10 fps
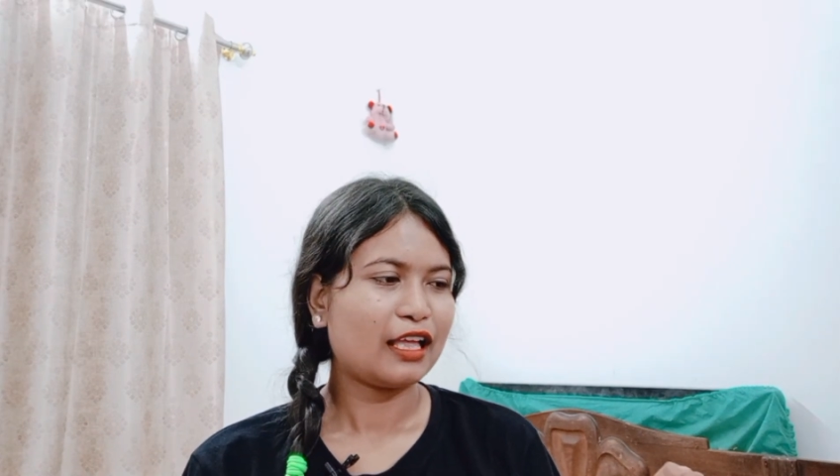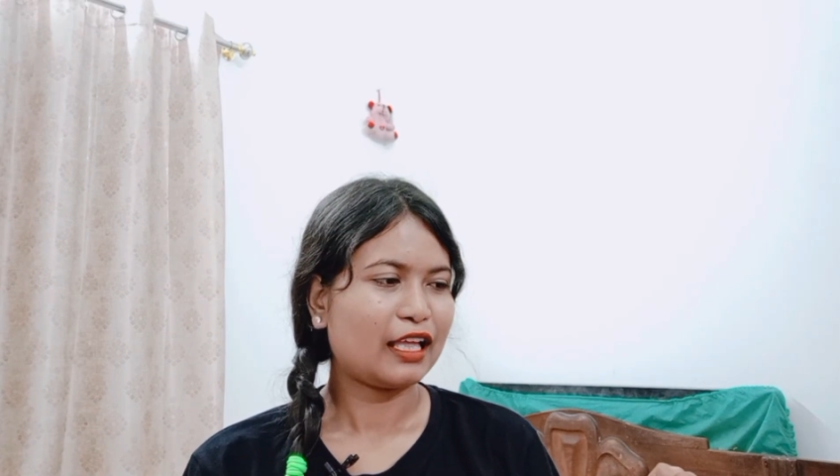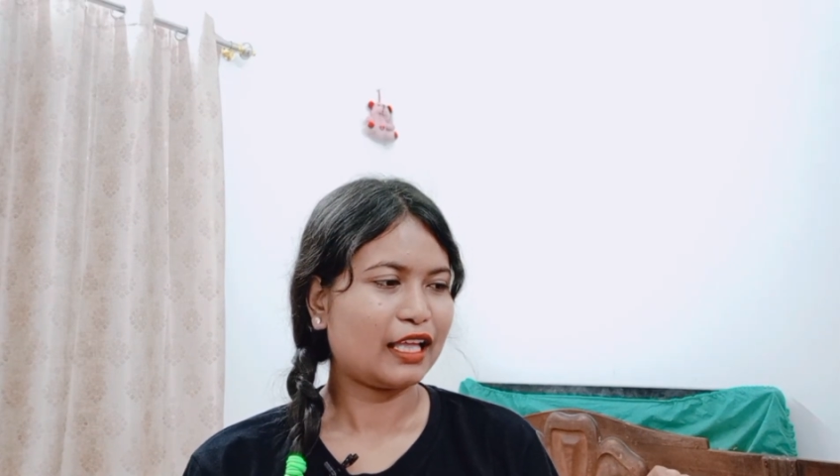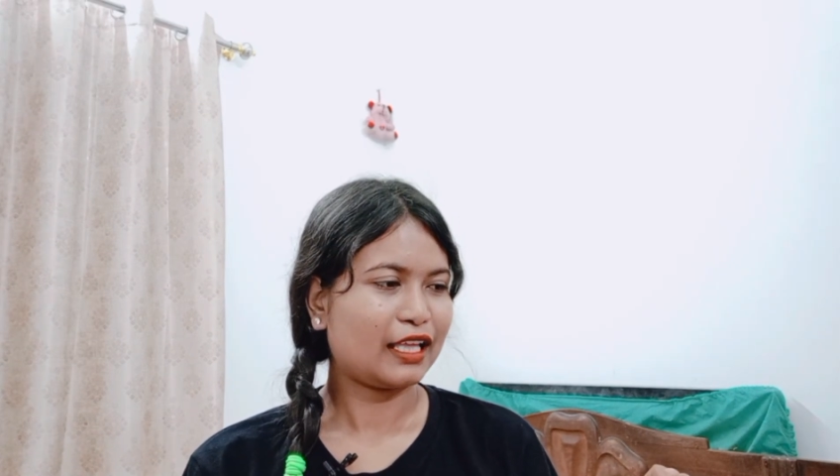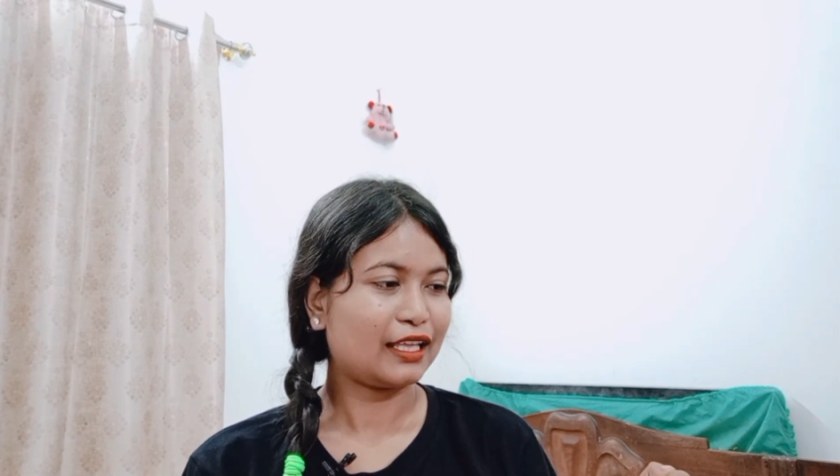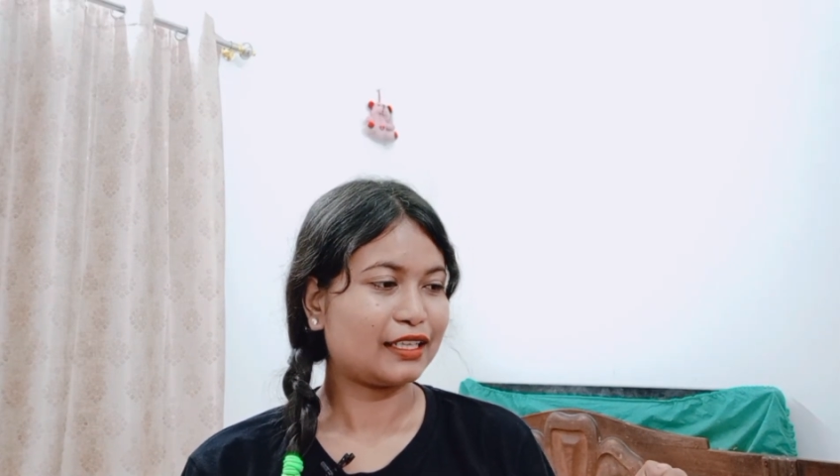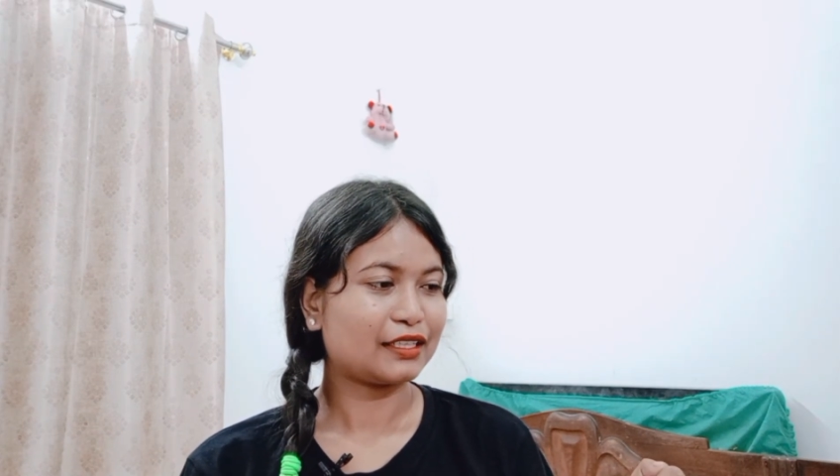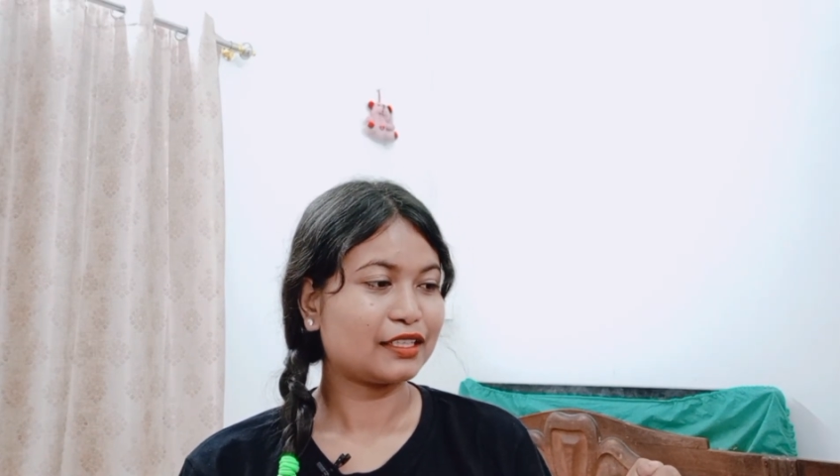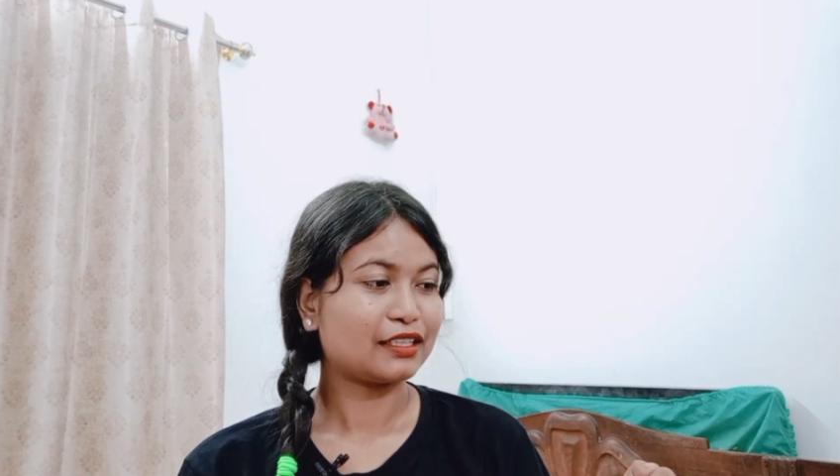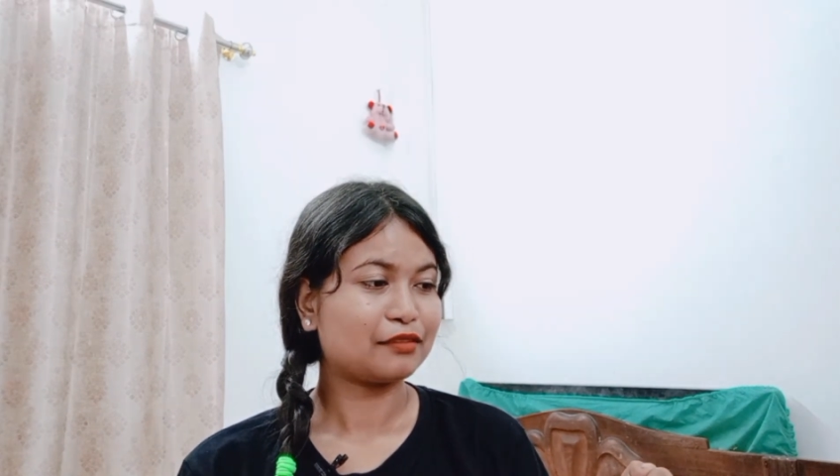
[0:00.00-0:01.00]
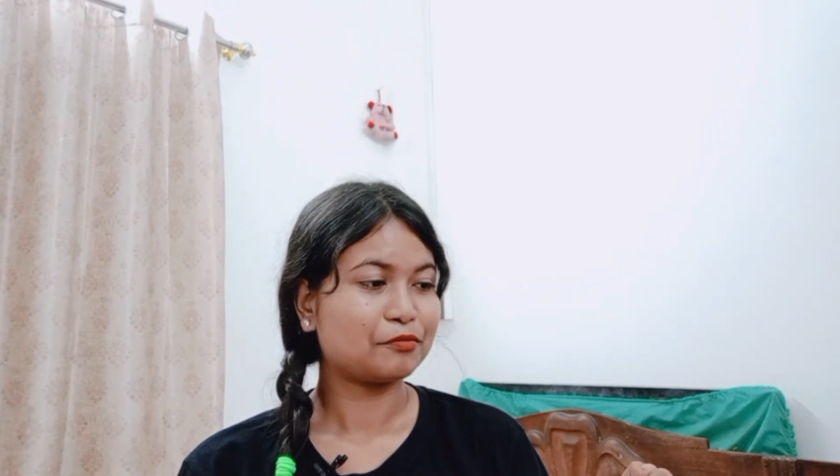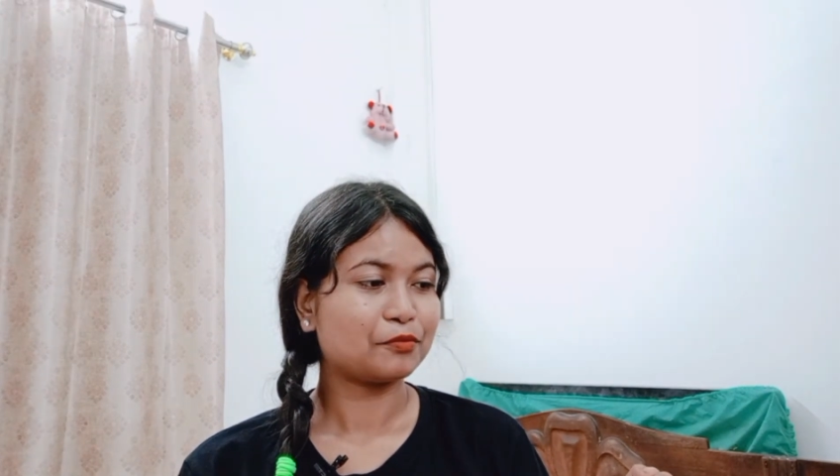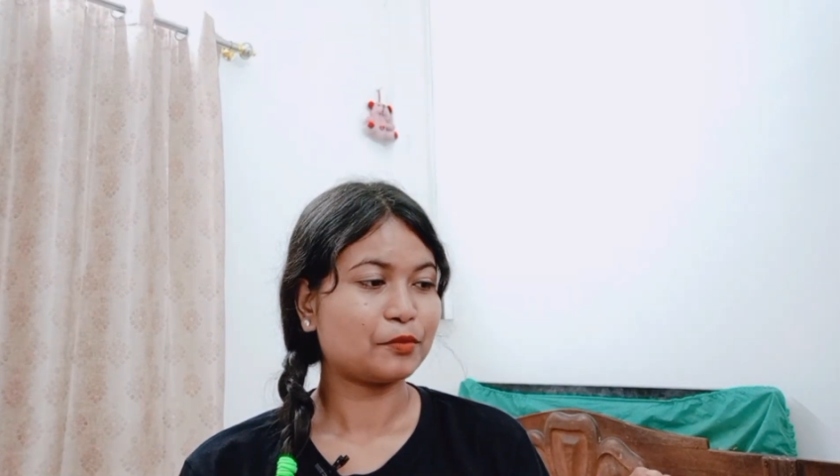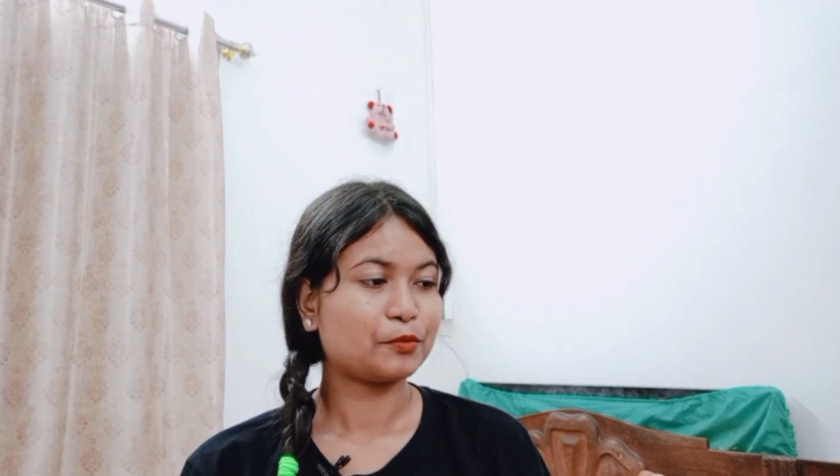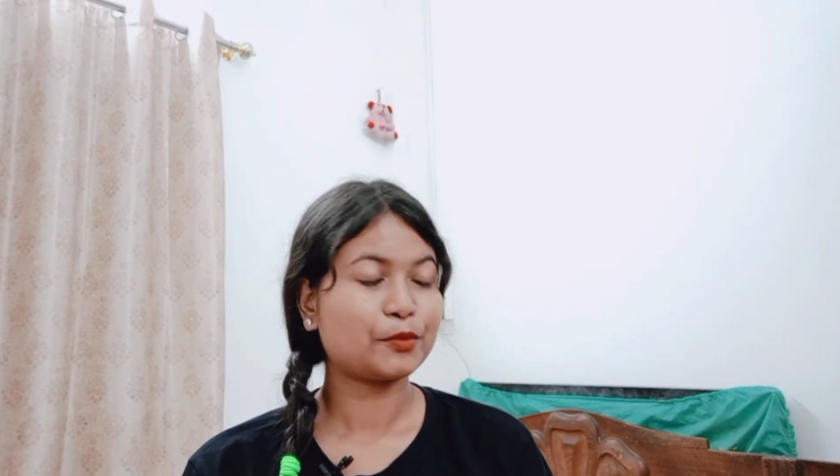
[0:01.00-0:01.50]

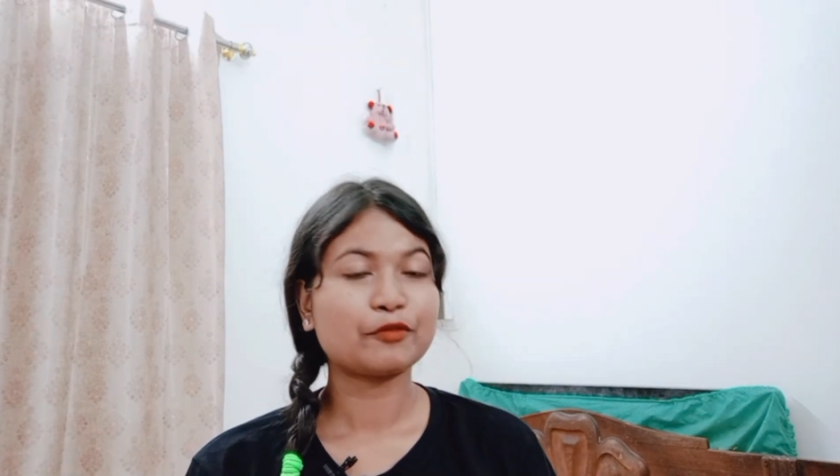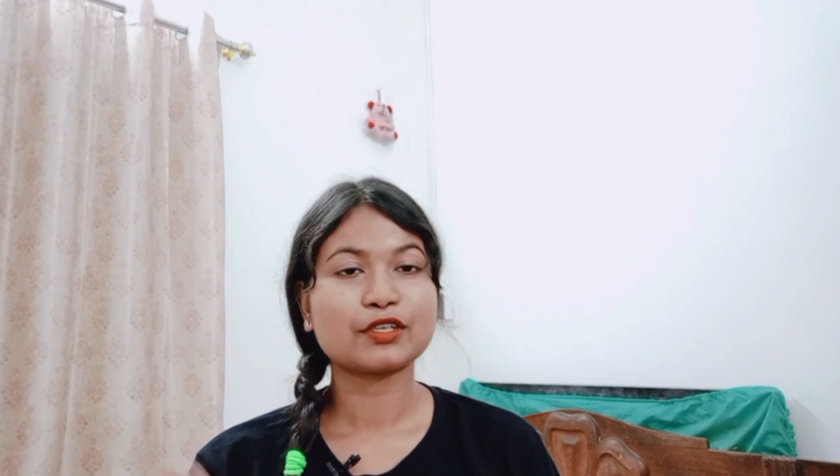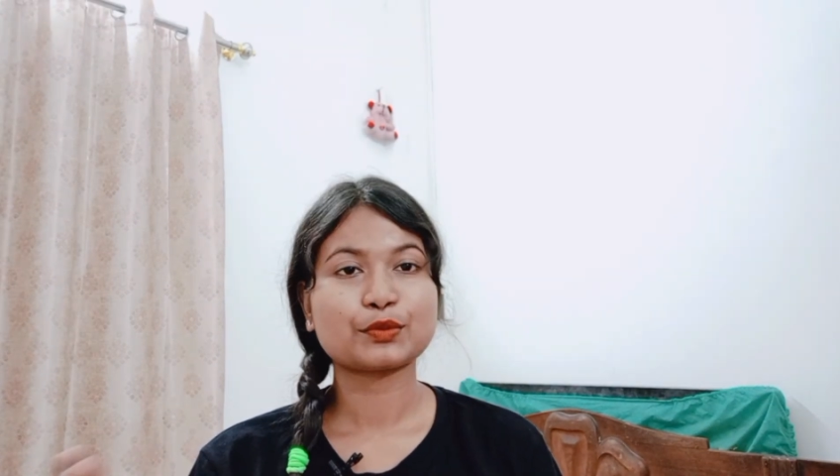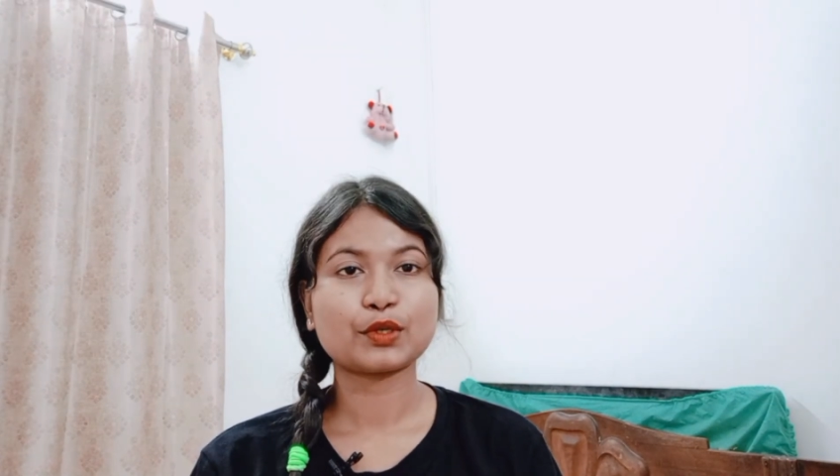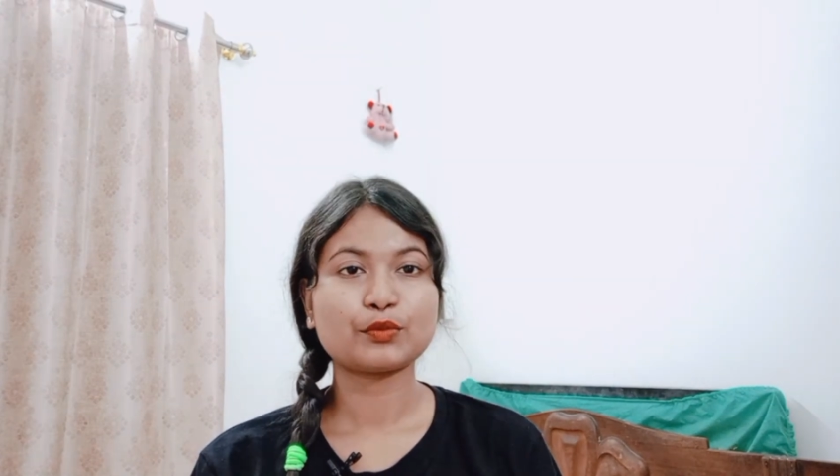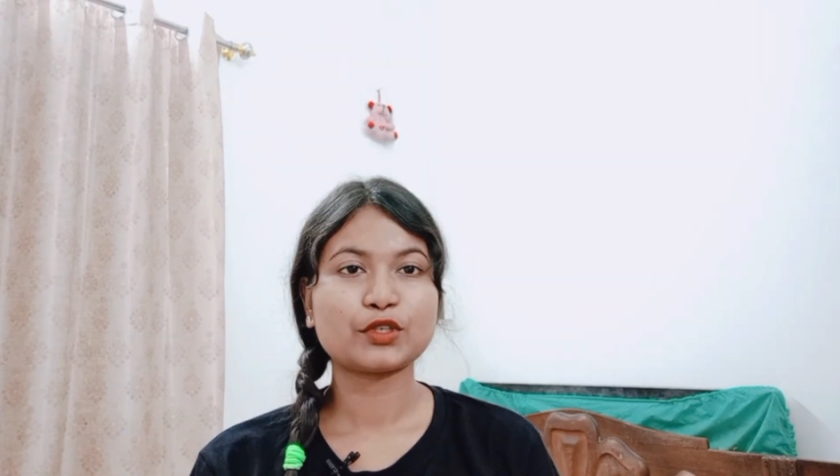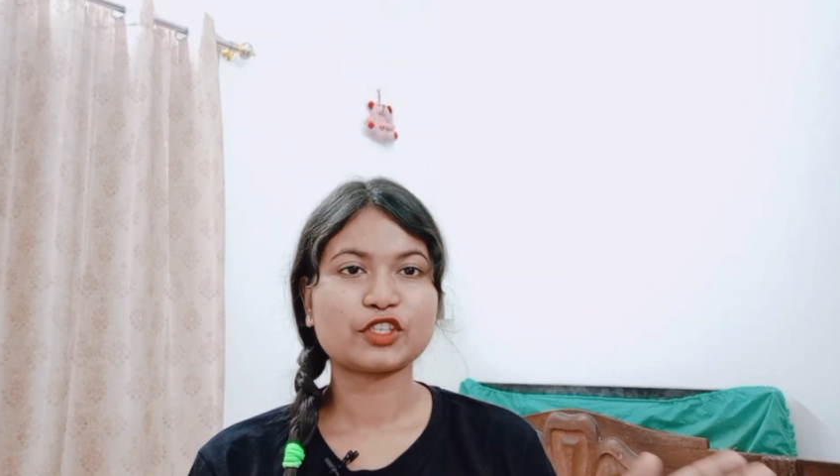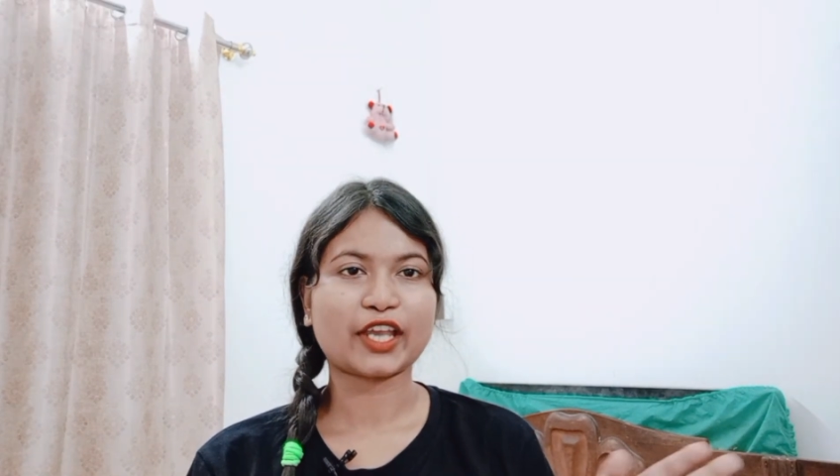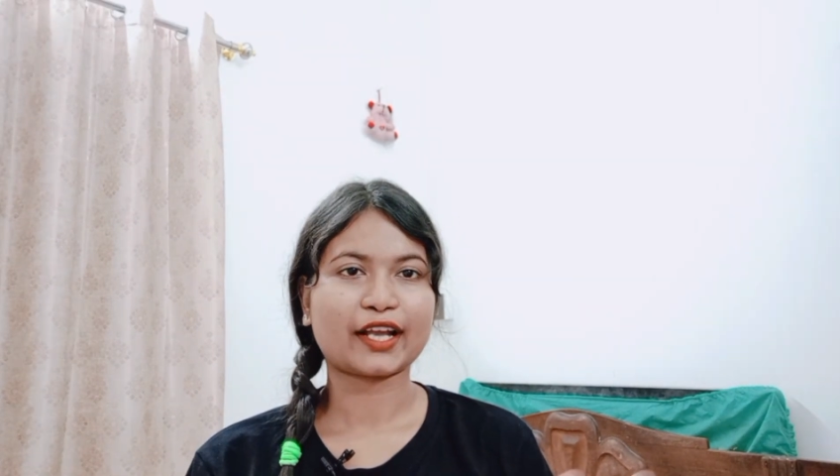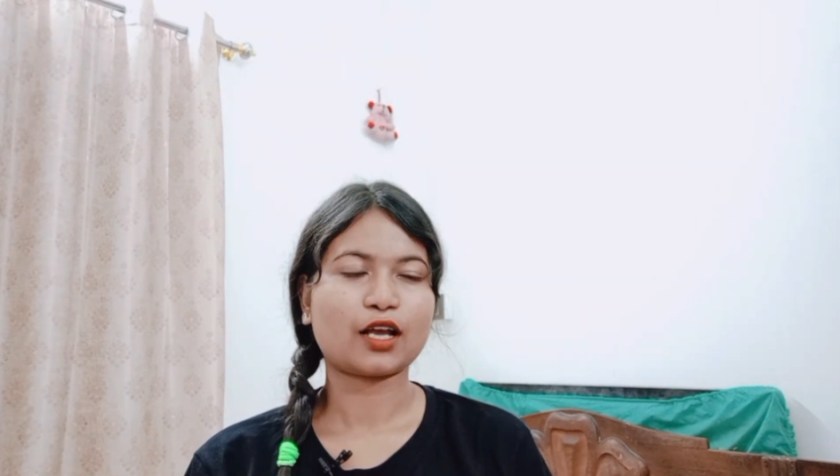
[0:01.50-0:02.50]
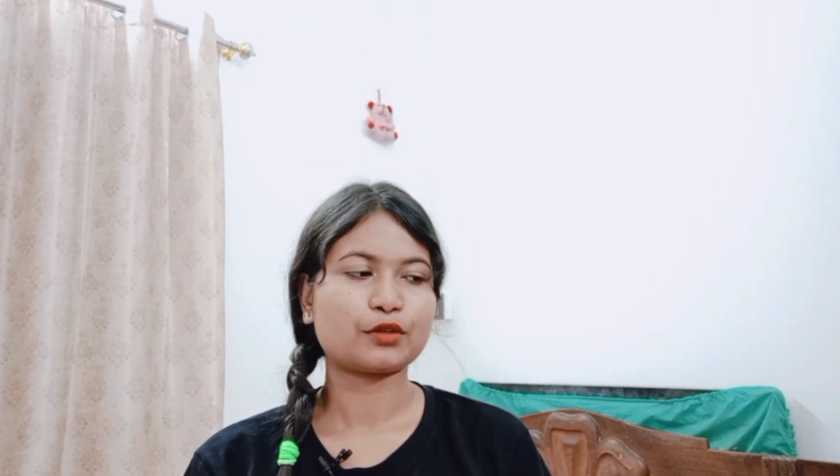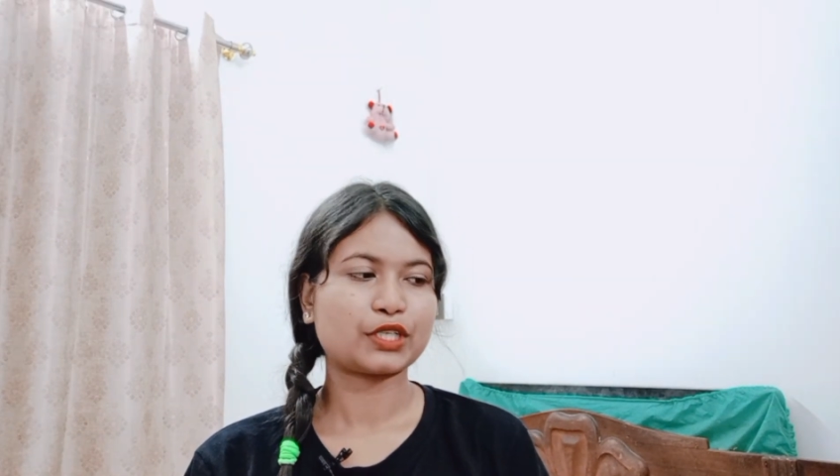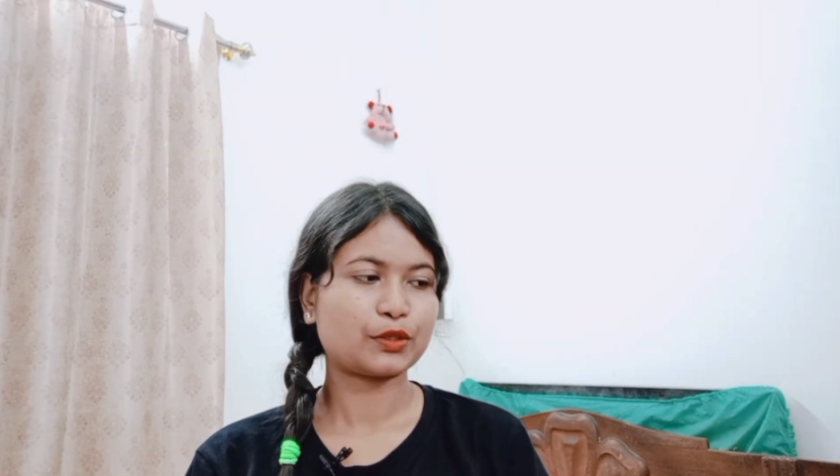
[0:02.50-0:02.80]
and previous one we check out,